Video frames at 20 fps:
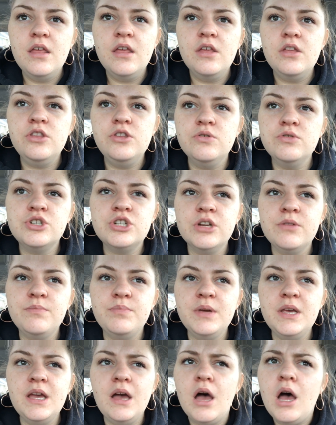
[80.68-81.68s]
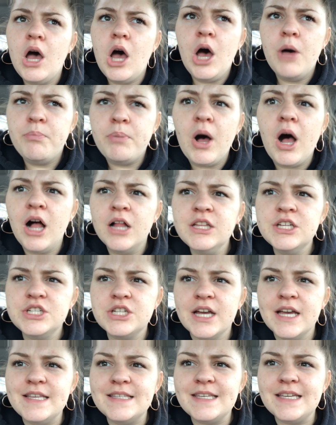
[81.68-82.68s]
You should be
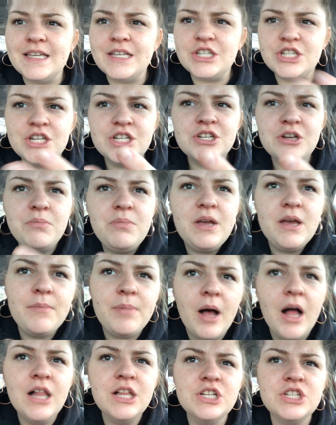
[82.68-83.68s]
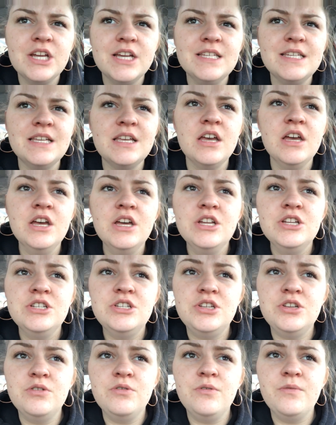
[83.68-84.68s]
apologizing. She should be apologizing
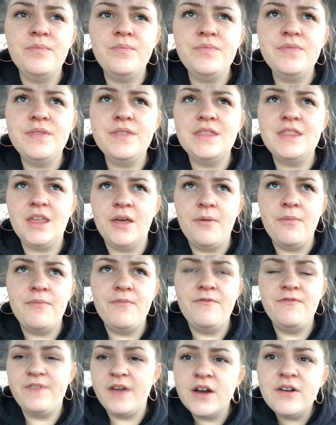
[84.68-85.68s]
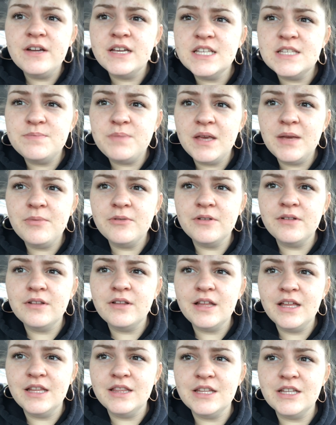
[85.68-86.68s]
to the various people
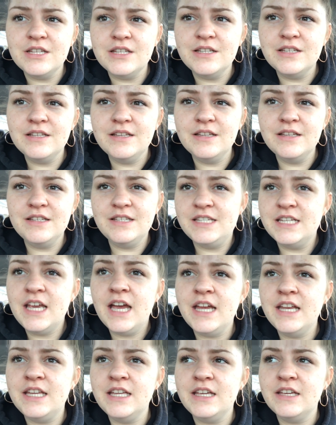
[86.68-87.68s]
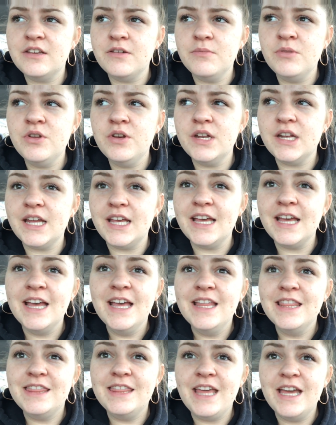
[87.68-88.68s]
in the DID community
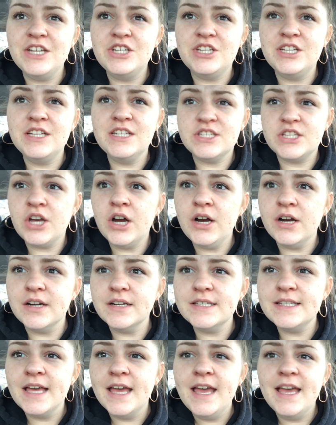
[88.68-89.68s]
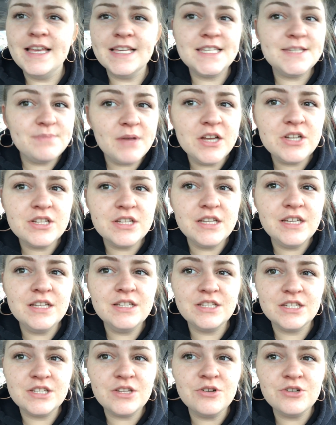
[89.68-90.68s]
that she has hurt, especially
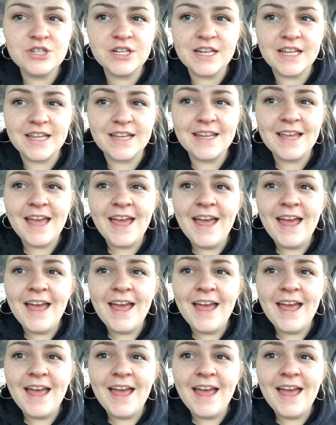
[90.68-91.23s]
Dissociated.